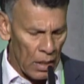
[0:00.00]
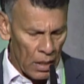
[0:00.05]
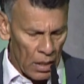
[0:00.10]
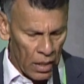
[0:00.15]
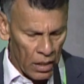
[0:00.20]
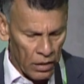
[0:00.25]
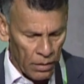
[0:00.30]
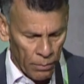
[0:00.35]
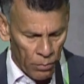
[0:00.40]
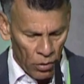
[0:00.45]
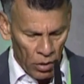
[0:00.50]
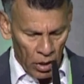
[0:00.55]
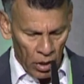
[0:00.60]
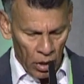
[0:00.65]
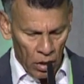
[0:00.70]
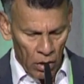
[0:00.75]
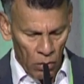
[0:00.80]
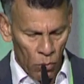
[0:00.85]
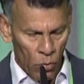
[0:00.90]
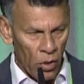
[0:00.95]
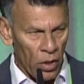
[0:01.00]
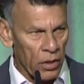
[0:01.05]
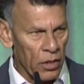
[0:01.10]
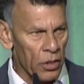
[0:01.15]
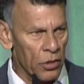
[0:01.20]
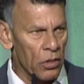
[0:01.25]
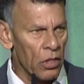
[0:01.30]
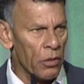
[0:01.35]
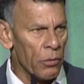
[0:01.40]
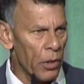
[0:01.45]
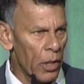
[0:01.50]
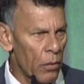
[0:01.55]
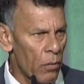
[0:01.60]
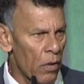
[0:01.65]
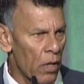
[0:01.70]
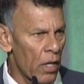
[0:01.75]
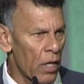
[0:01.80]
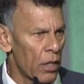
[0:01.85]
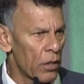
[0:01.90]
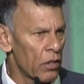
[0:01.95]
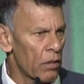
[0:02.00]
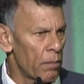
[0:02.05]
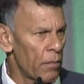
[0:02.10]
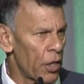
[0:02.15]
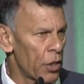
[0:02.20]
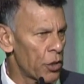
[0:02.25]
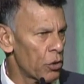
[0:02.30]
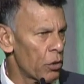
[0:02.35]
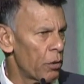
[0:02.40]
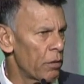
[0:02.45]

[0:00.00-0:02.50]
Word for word: and the political work that's going to require to make sure